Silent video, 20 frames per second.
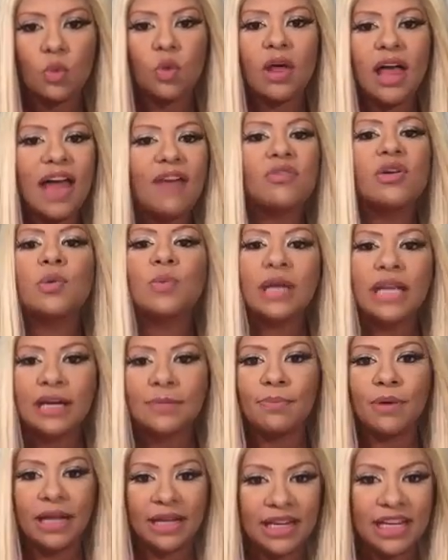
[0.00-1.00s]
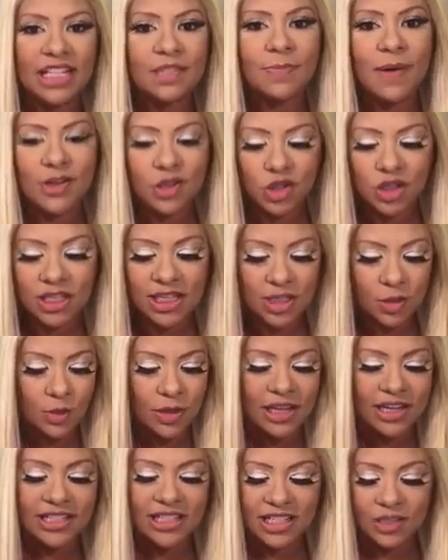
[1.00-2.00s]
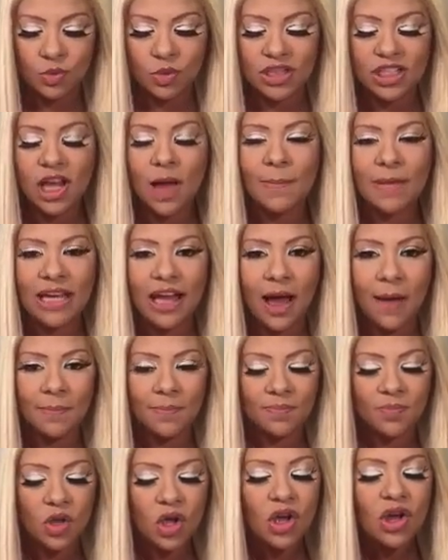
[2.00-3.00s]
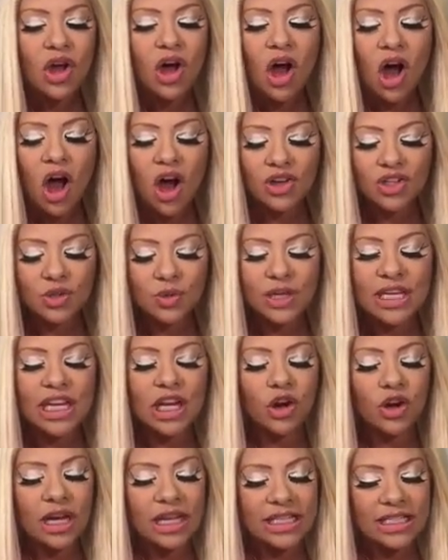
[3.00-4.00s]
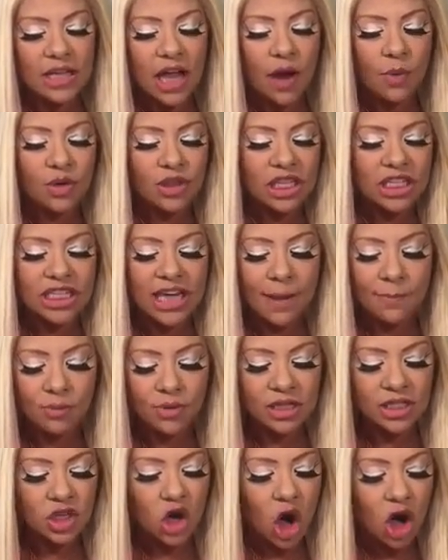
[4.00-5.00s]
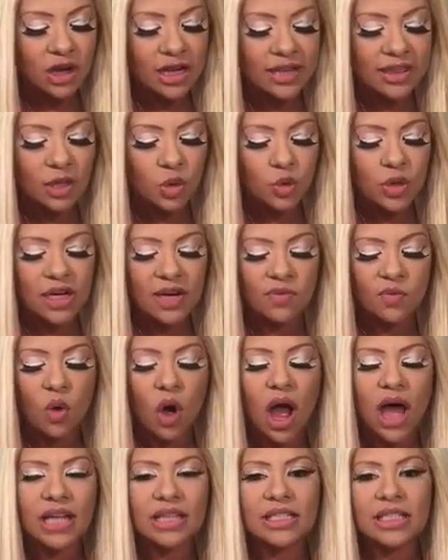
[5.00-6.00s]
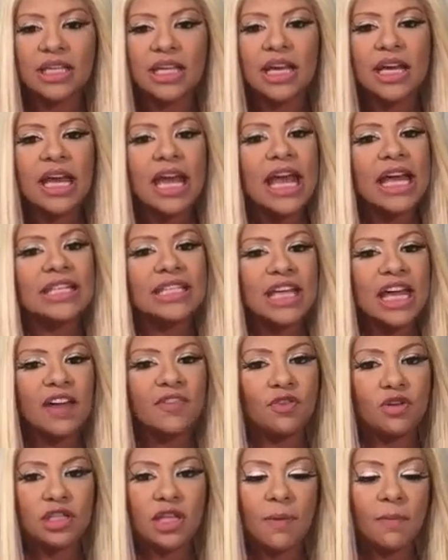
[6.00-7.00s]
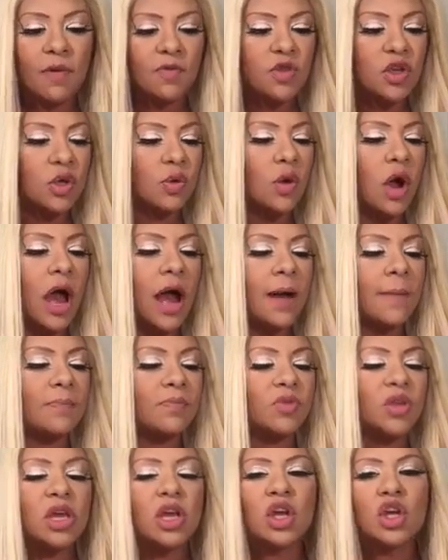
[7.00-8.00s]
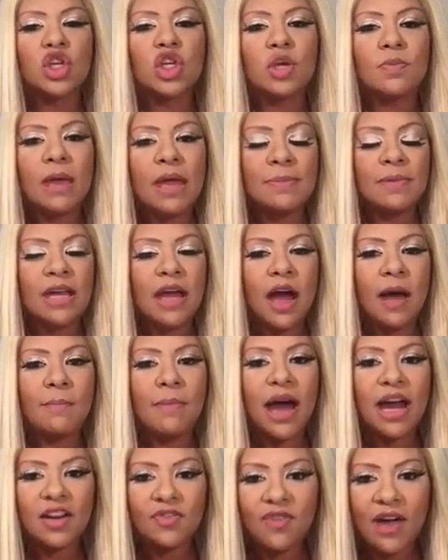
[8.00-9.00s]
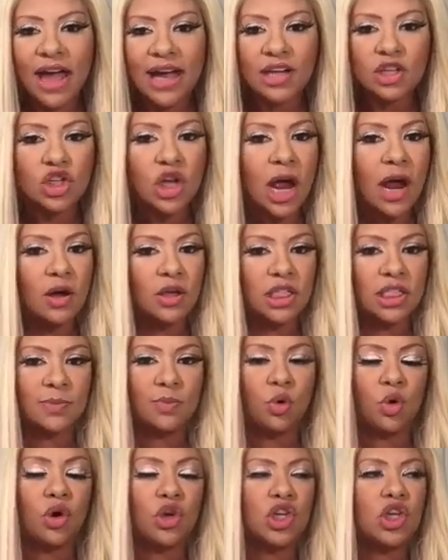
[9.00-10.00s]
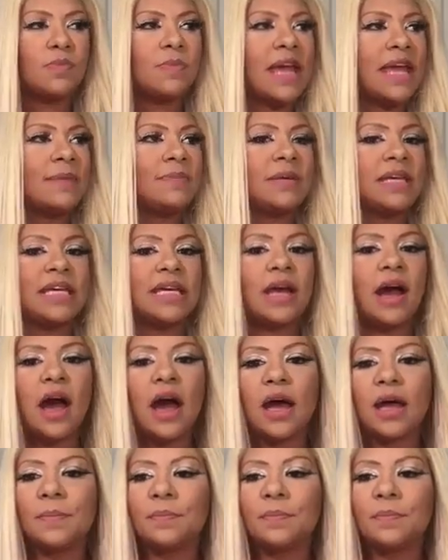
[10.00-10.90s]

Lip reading: Well, every week, but especially this week because it's what's coming up. Also here, it's with the Temperance card and the Queen of Wands. It's saying for some of you, you may be modifying child support. You may be